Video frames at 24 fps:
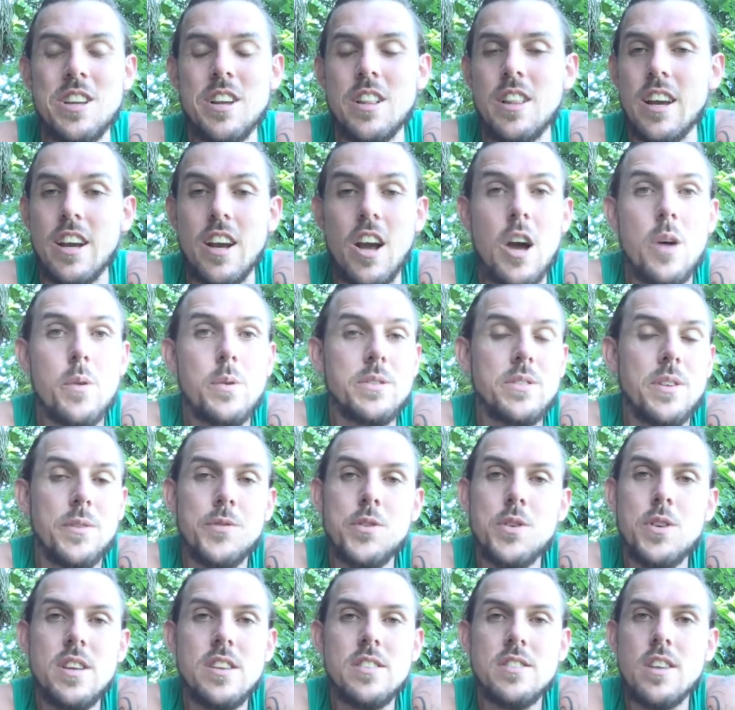Like I was a
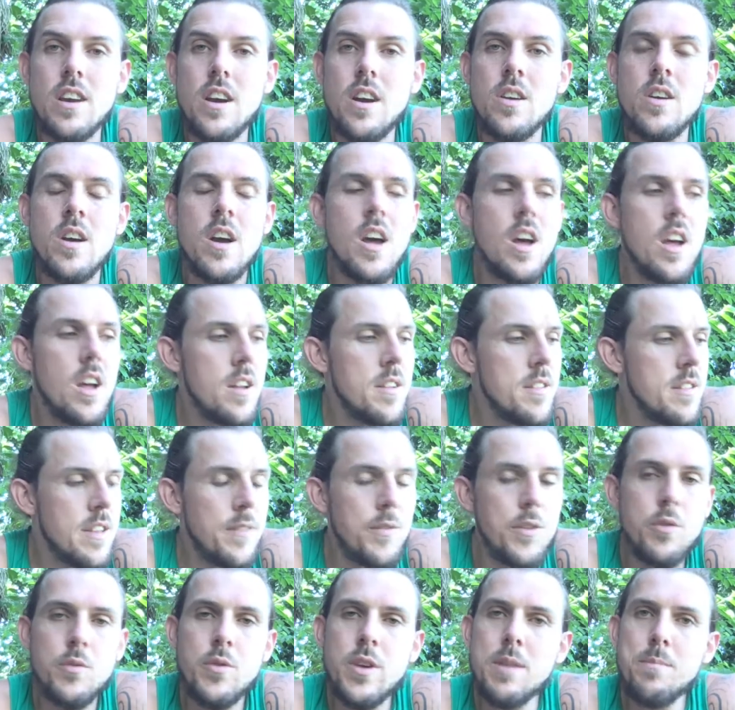few years ago,
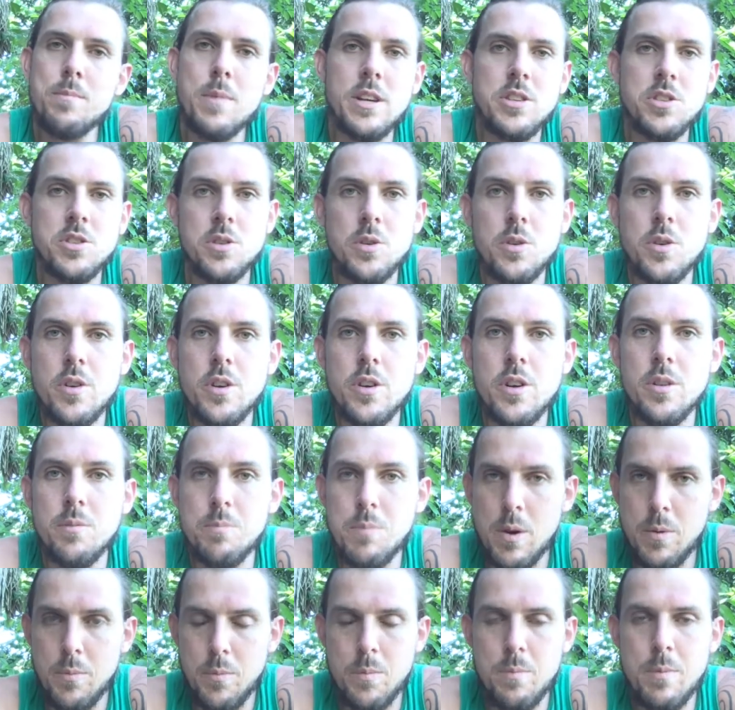if you read my story on
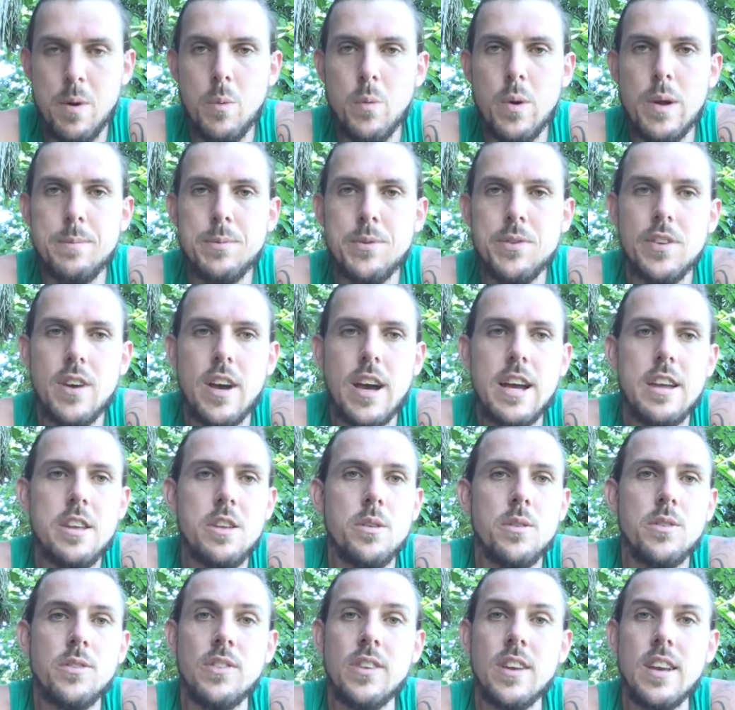my website,
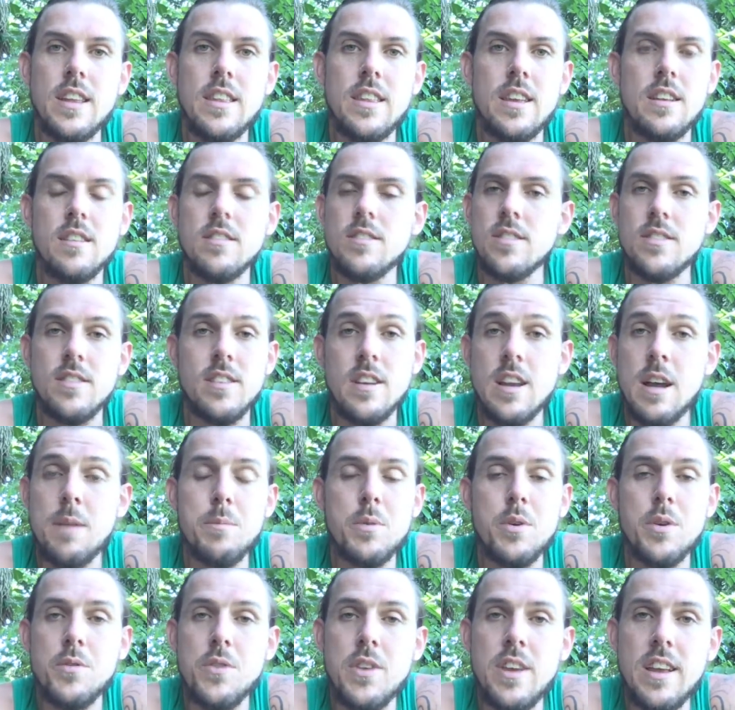you'll see that just a
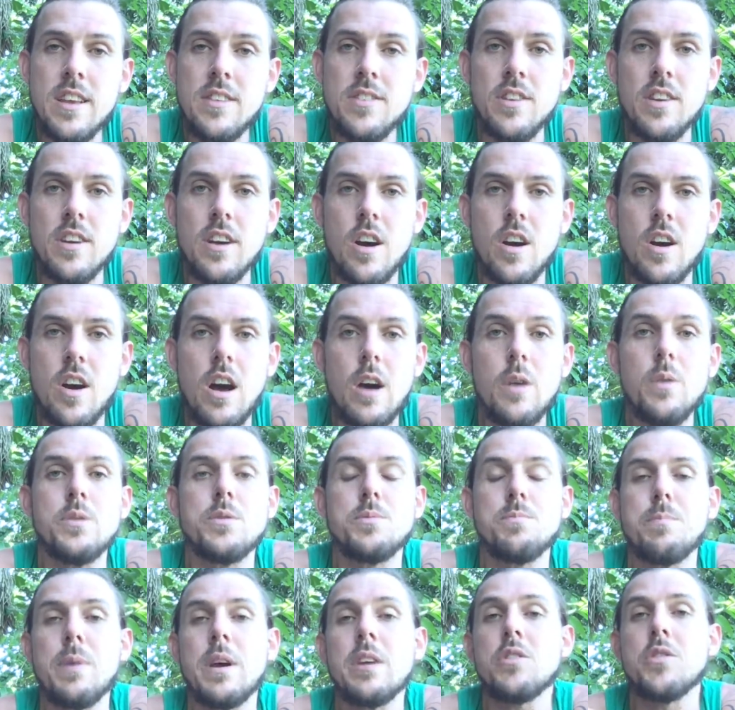number of years ago I was
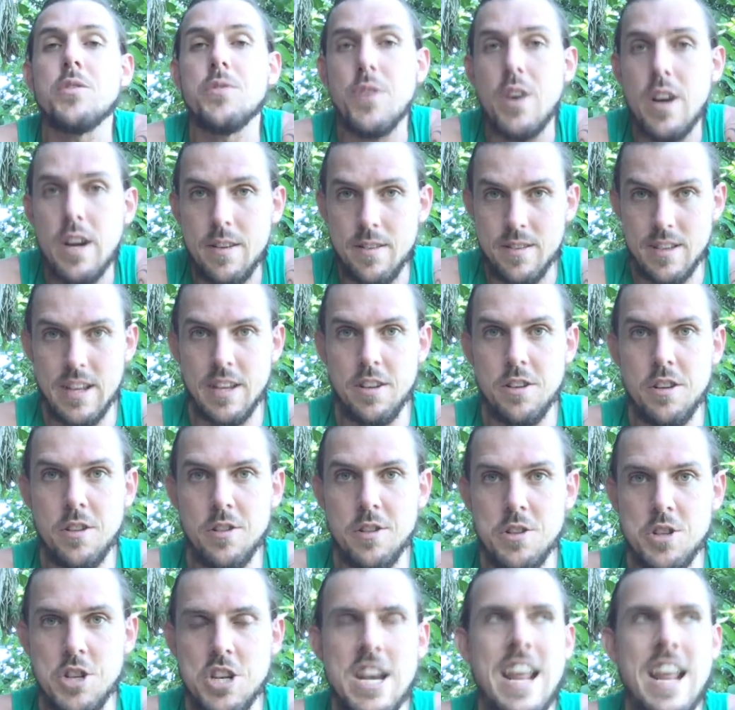petrified of technology.